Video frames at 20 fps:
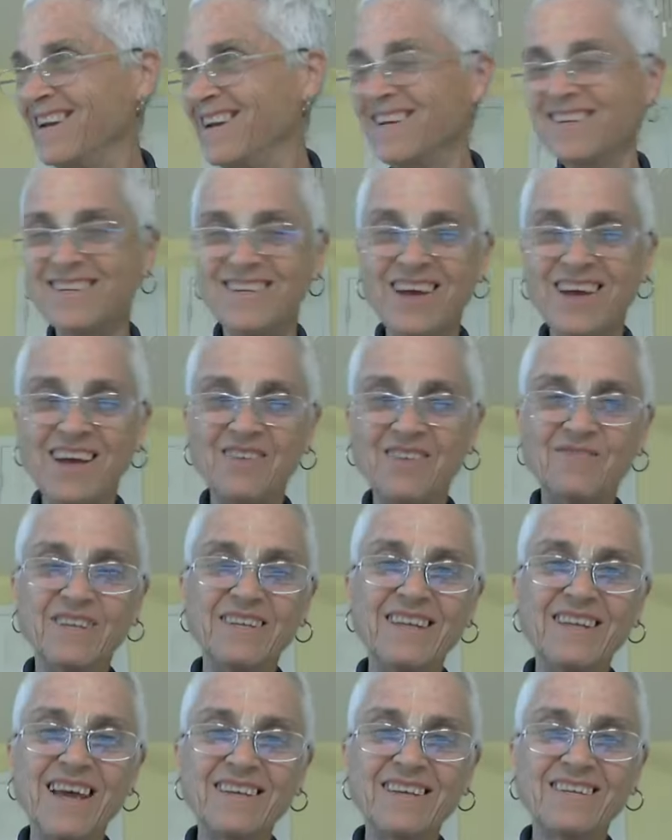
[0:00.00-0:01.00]
it's kind of a
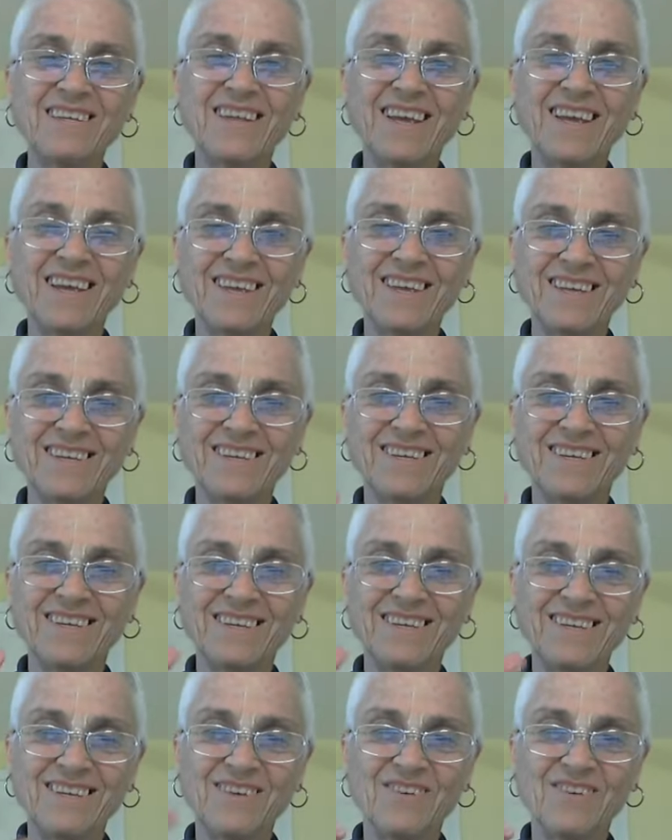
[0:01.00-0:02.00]
nesting,
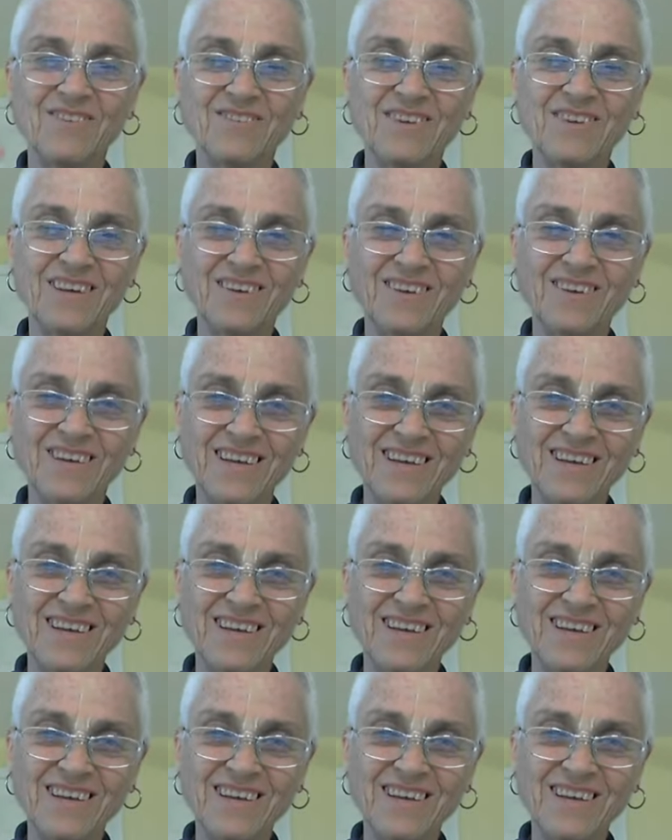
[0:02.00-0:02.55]
like